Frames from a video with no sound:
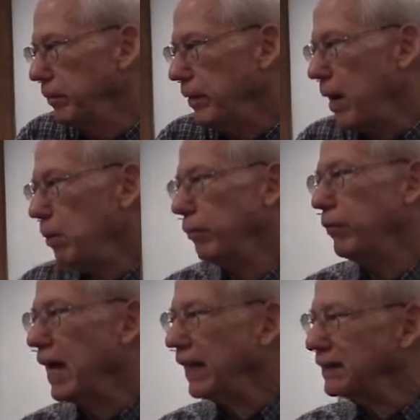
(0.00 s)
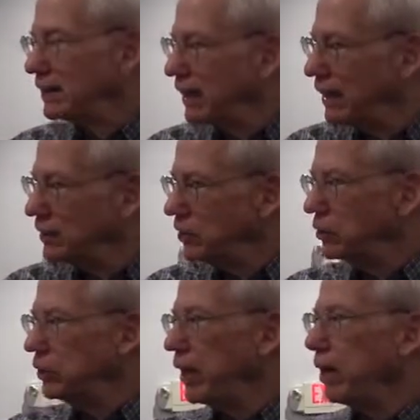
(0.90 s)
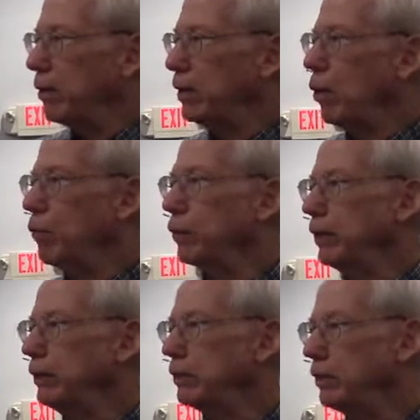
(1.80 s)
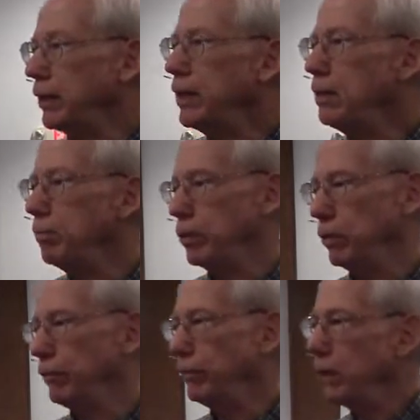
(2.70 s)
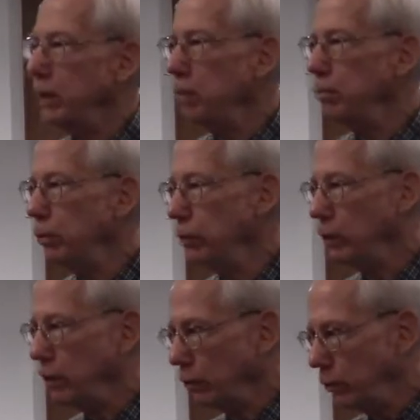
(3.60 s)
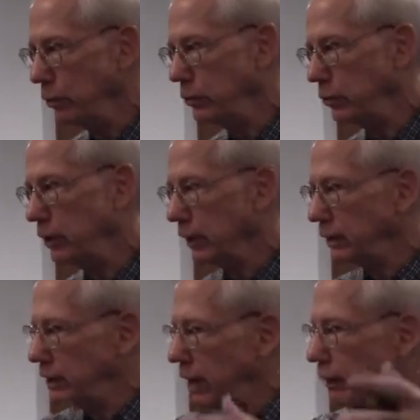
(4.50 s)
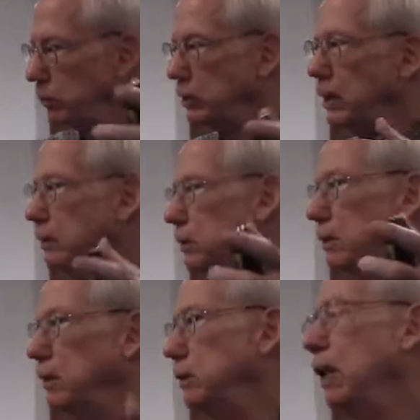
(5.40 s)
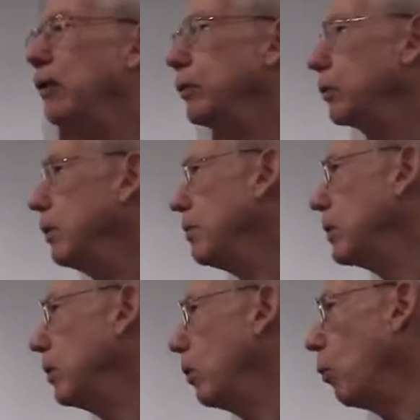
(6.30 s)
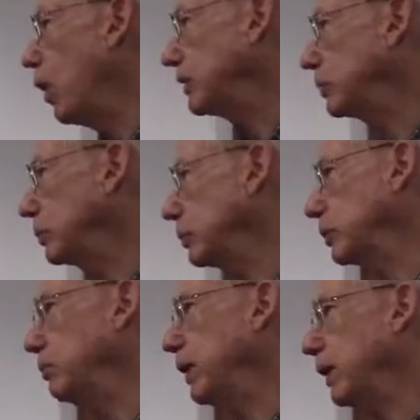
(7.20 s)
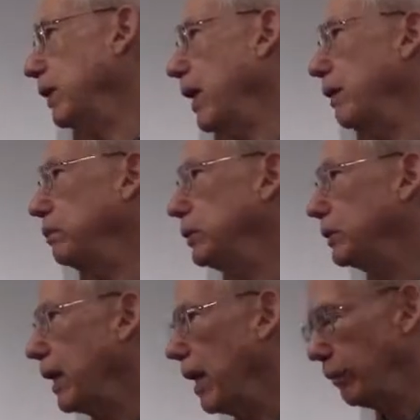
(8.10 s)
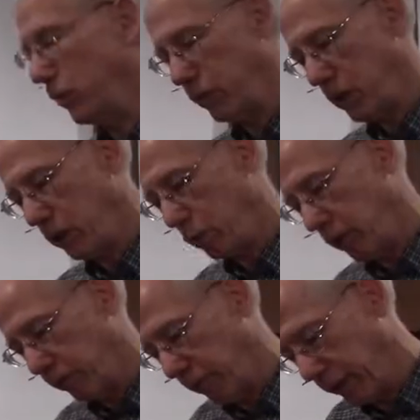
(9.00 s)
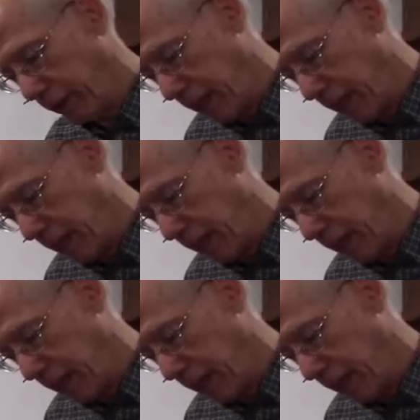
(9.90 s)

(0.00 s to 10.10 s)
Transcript: Now, if that sense is carried over into the Hebrew, if the Hebrew includes that same sense that these other Western Semitic languages have of the equivalent